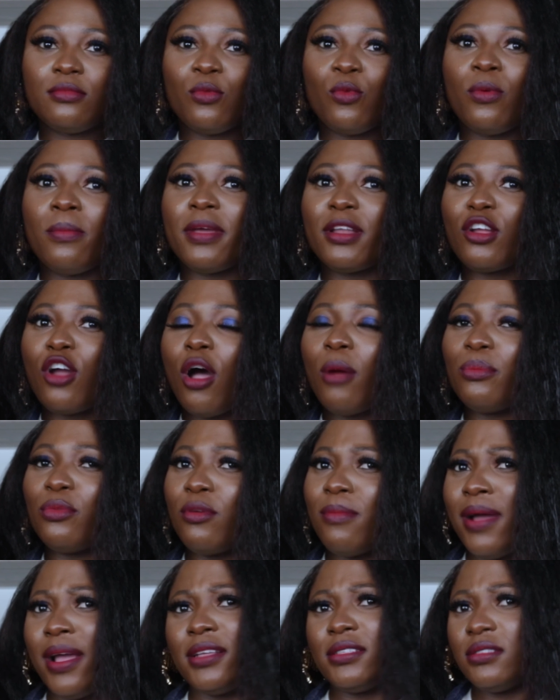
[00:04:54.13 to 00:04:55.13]
women
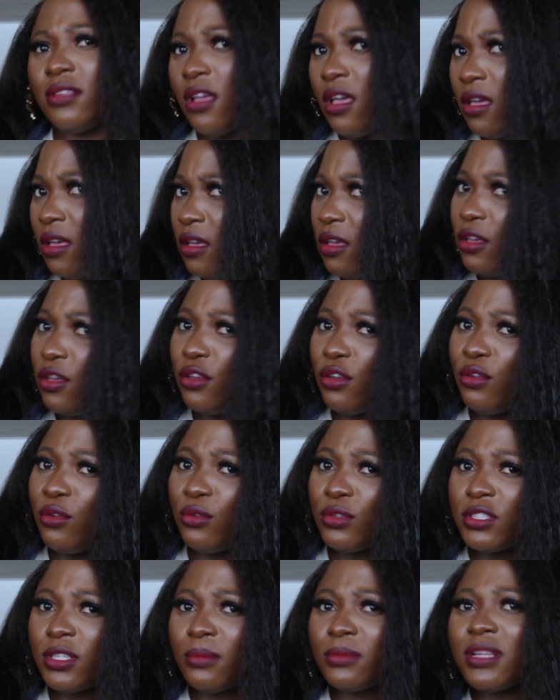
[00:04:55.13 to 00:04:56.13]
compromise, you
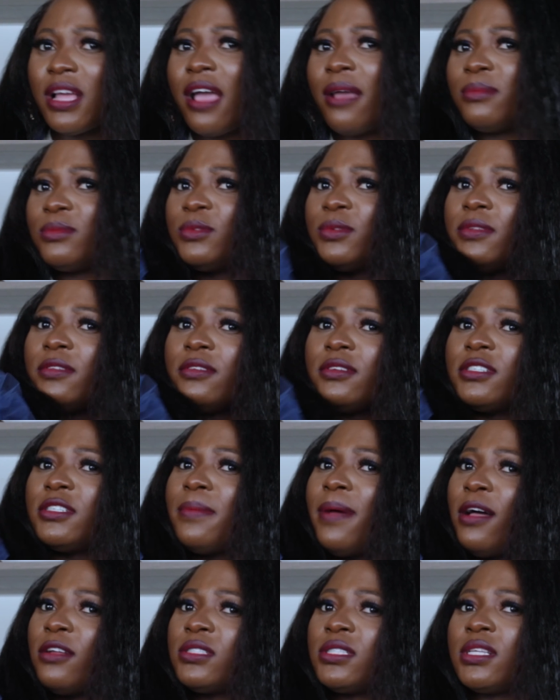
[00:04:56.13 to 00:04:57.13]
know, sometimes with your
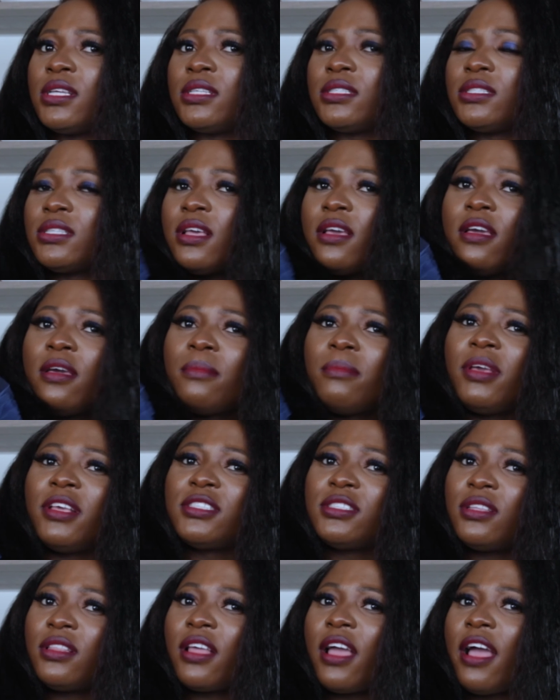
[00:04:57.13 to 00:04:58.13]
spouses
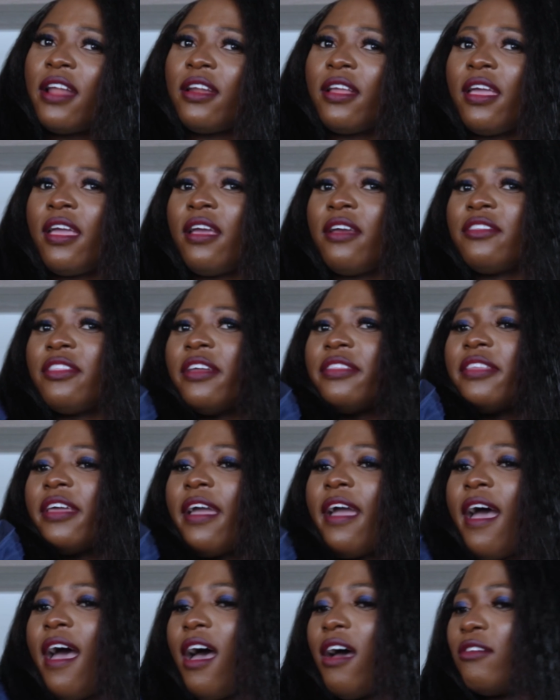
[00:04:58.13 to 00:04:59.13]
based on the kind of hair that they
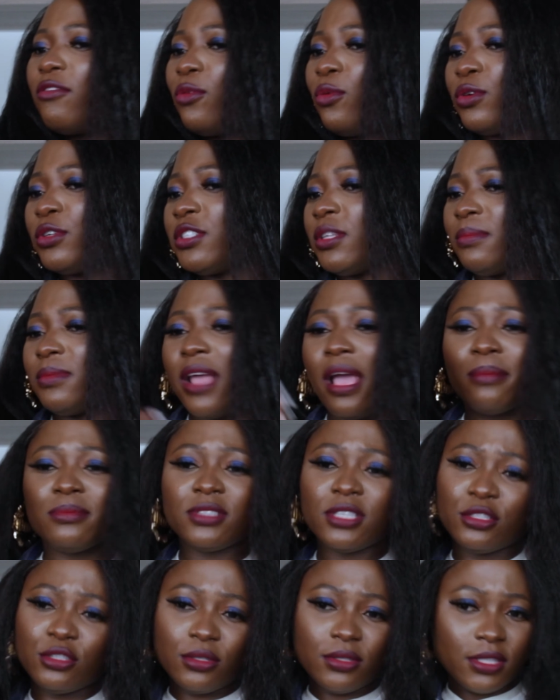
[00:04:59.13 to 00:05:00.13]
have, or sometimes
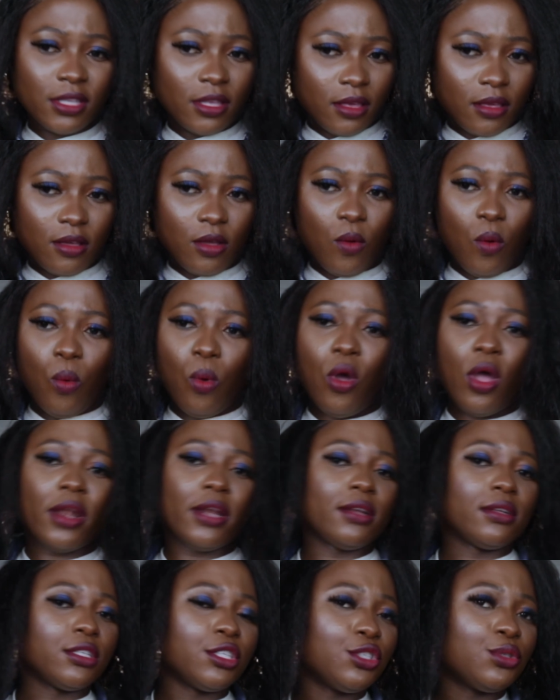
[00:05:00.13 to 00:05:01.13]
they just go
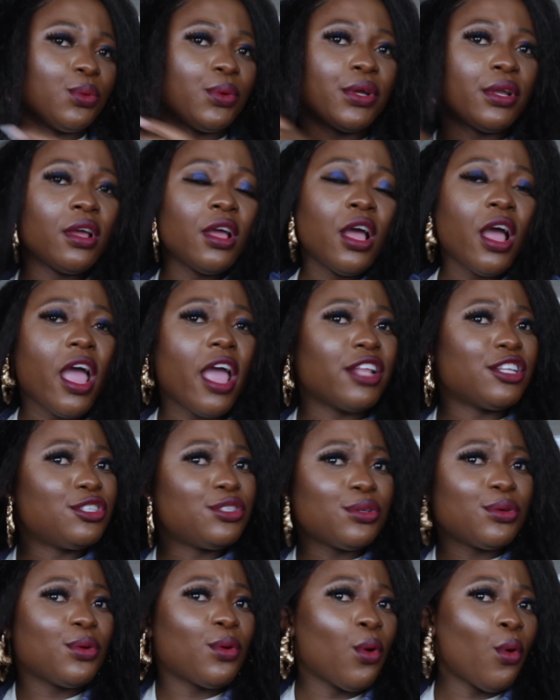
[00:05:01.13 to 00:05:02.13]
on and do and
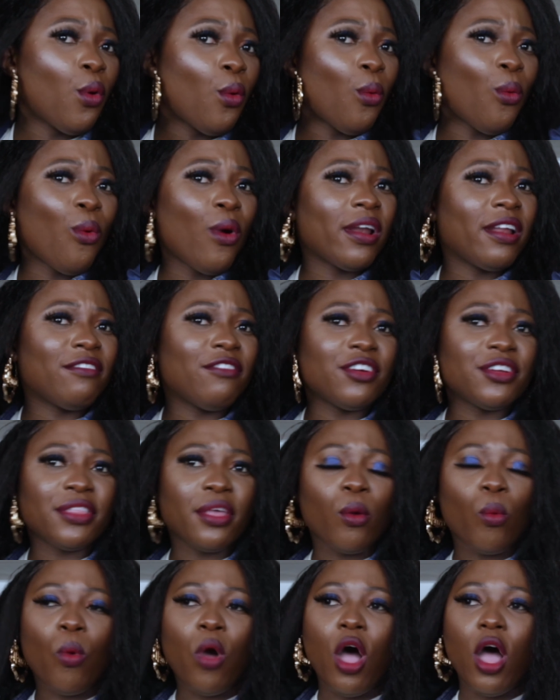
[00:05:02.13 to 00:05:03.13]
do whatever
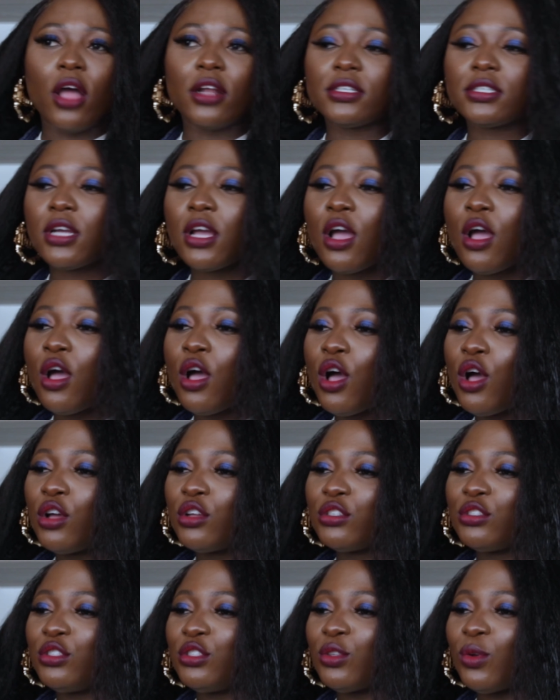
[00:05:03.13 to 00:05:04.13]
they want.
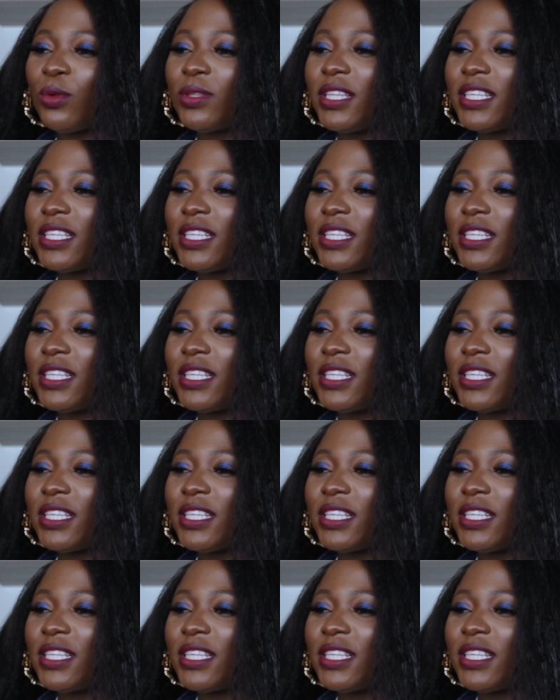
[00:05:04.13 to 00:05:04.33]
So